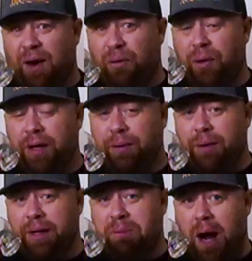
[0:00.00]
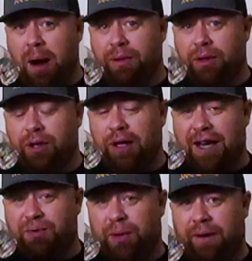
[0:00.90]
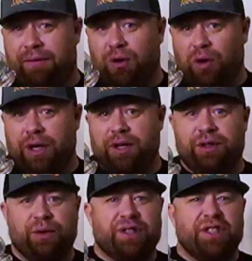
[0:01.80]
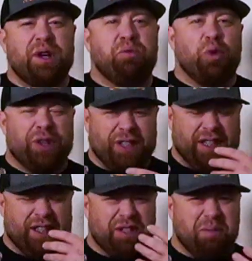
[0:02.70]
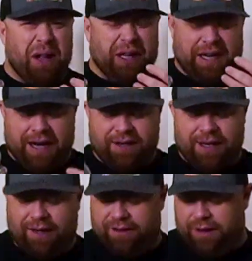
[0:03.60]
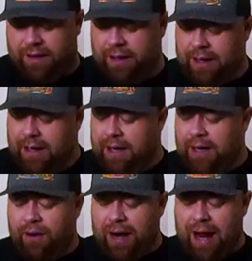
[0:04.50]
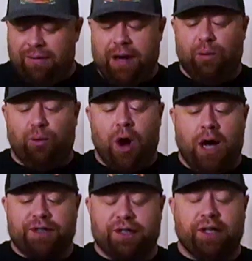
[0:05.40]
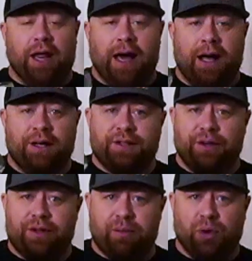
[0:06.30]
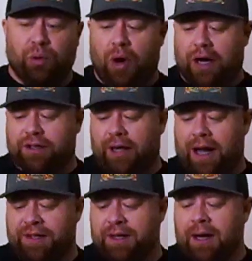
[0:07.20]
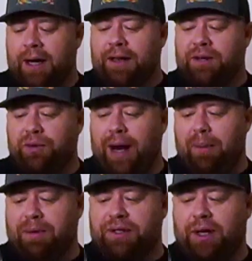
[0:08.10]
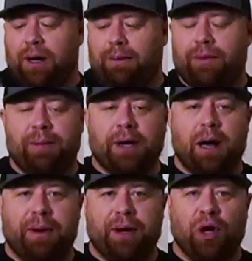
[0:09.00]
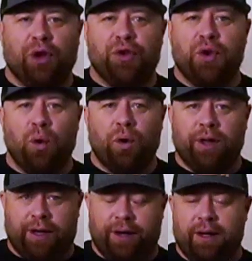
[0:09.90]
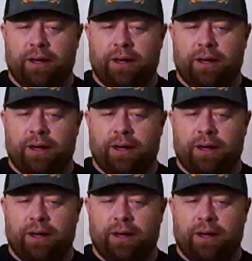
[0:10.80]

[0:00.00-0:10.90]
Really, really popular glassware if you're looking to sip whiskey, smell it, and taste it. Here I have a rocks glass, your typical rocks glass. This one happens to come from a company called Norland.